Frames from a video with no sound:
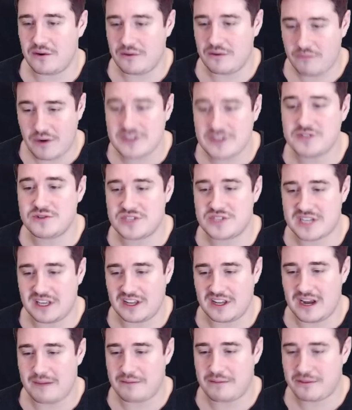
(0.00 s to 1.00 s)
once you skill
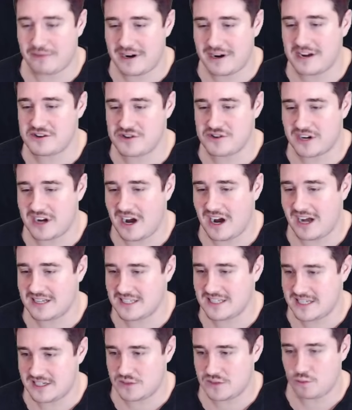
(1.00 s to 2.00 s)
it up, 300
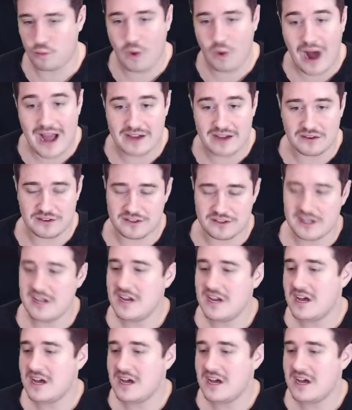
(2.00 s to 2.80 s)
cost is wild.